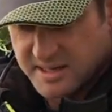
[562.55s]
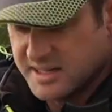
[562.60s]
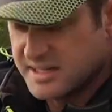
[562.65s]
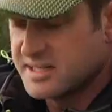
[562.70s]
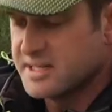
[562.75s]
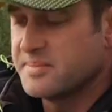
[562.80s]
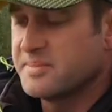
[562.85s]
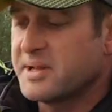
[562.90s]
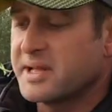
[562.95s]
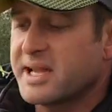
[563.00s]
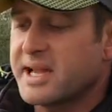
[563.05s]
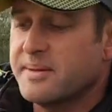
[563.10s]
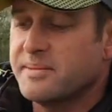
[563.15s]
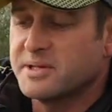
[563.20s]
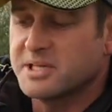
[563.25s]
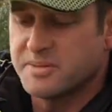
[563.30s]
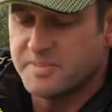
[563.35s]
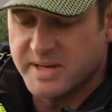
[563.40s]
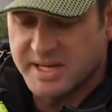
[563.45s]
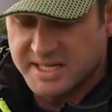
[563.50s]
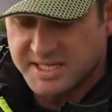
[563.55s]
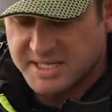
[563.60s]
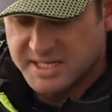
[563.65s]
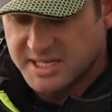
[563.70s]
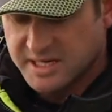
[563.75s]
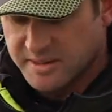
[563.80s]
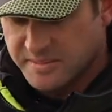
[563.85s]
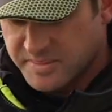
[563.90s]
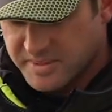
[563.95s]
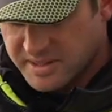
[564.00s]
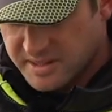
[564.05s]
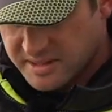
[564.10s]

Simply get my speed stop.